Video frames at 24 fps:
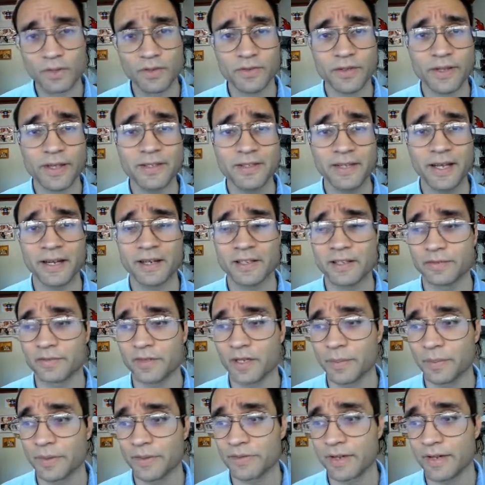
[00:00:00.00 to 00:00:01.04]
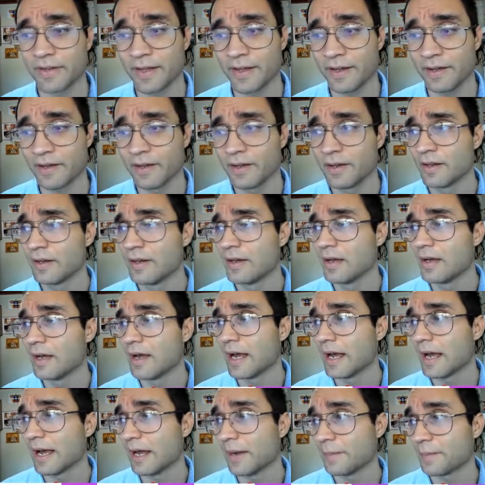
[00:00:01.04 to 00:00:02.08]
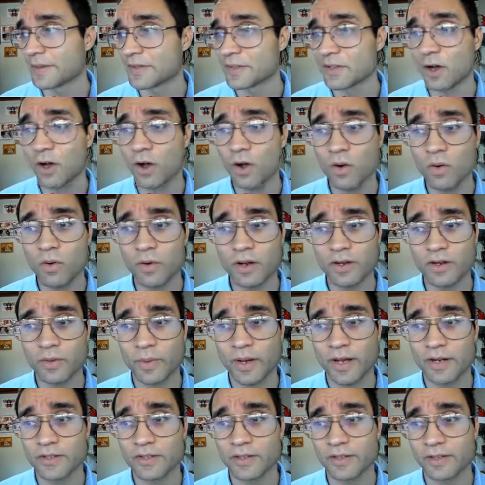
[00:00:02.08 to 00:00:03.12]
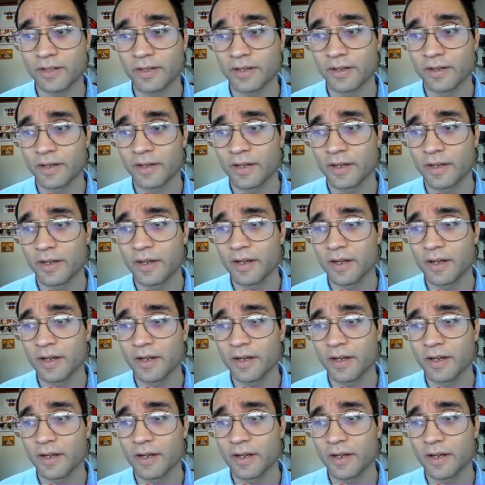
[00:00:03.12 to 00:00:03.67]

So there's negative numbers right there. Um, there's a whole load of worksheets here.